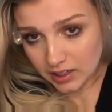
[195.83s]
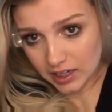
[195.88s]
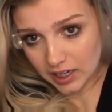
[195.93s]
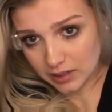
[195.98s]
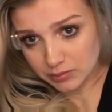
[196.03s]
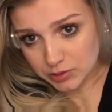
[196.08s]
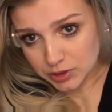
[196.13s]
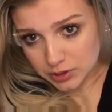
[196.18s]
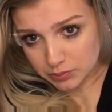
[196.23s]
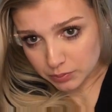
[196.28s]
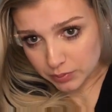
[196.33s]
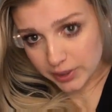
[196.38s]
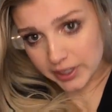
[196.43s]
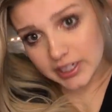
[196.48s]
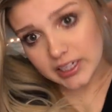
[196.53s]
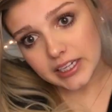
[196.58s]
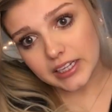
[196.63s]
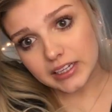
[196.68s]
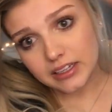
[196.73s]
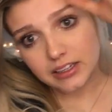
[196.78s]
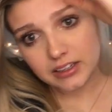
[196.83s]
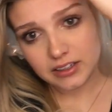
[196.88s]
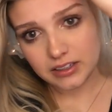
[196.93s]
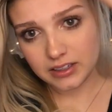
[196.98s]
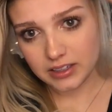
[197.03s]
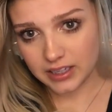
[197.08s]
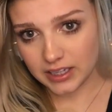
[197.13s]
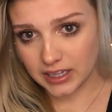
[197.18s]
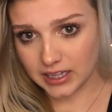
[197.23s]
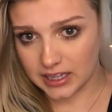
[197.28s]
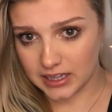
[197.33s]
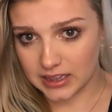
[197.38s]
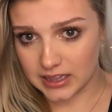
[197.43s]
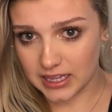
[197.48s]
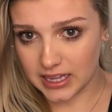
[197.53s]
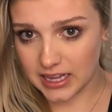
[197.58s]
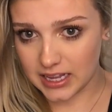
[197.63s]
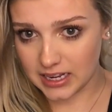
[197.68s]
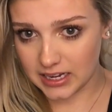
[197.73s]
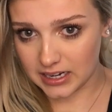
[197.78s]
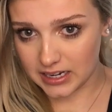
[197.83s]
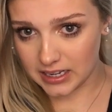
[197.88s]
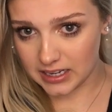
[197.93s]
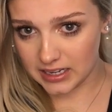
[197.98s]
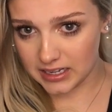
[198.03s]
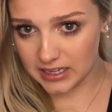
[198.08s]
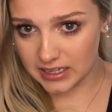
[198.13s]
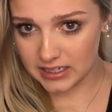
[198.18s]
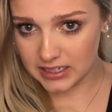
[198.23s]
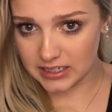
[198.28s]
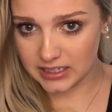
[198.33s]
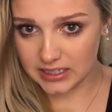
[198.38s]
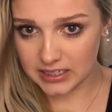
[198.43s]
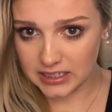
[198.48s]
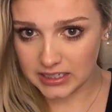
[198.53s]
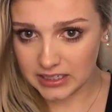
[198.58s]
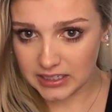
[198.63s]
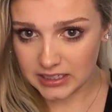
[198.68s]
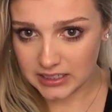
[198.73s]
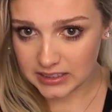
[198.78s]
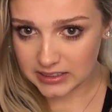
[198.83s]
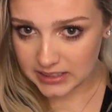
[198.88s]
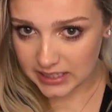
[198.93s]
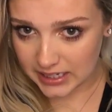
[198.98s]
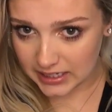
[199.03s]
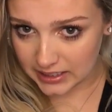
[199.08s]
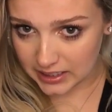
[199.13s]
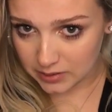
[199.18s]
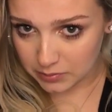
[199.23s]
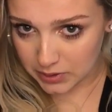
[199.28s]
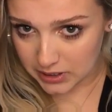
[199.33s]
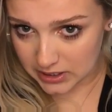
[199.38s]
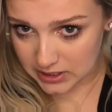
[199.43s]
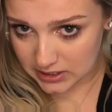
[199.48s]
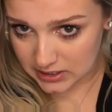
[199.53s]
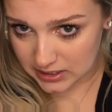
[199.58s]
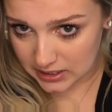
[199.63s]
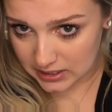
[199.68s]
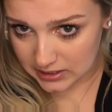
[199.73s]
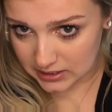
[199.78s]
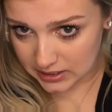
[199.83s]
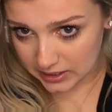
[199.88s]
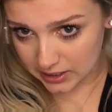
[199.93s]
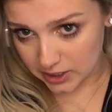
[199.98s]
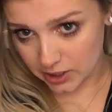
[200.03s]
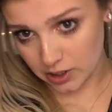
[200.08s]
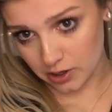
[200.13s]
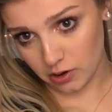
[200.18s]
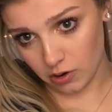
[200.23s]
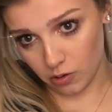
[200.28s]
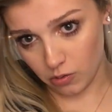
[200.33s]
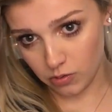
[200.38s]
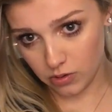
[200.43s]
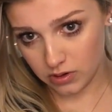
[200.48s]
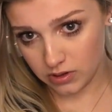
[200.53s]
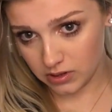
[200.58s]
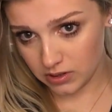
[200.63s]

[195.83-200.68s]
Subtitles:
I'm just braiding and then taking pieces as I go